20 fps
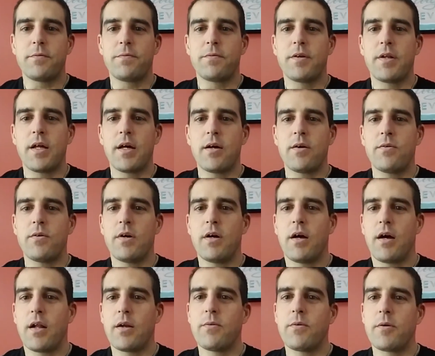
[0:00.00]
for now.
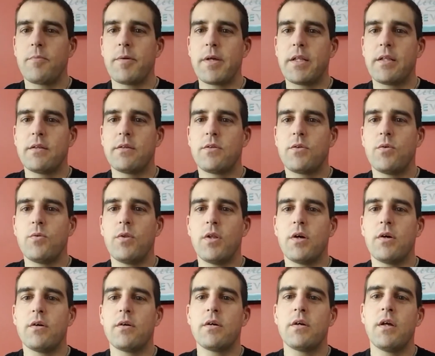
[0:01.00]
I don't want to make this too
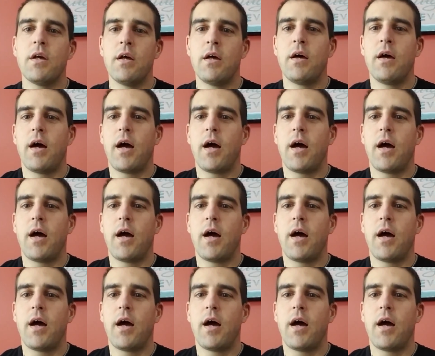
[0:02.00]
long.